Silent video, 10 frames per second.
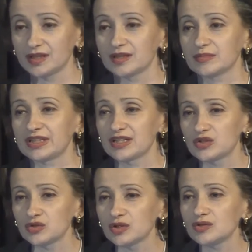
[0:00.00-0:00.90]
But as you
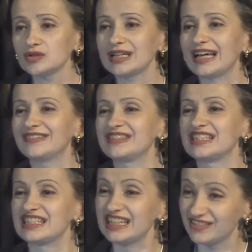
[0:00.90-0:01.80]
know, life is
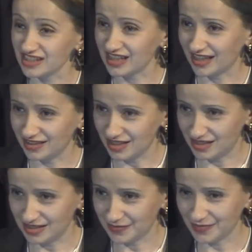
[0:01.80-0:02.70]
never that
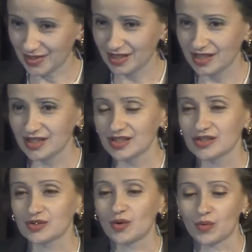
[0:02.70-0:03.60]
easy.
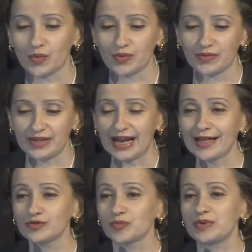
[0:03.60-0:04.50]
So there
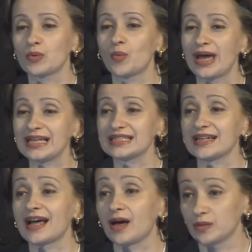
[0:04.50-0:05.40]
had to be ways
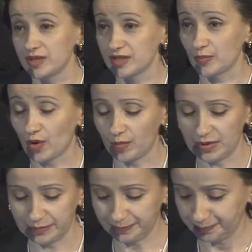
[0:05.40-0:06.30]
around this
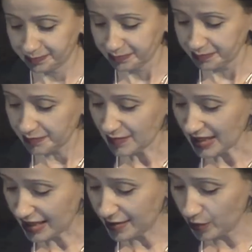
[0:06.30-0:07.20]
problem.
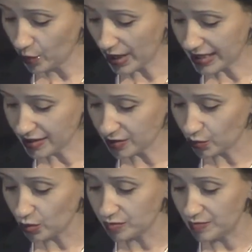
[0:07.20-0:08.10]
And the ways
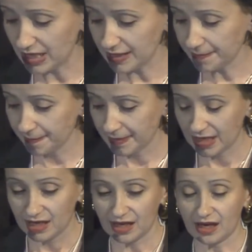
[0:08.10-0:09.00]
would be
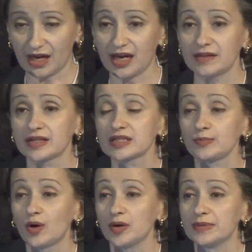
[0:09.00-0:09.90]
either
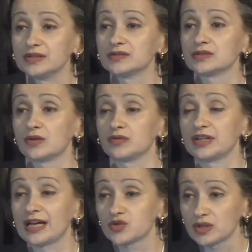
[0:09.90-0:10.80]
exploitation of
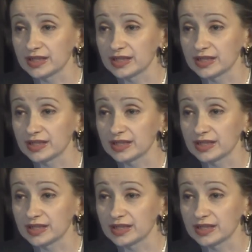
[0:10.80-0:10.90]
natural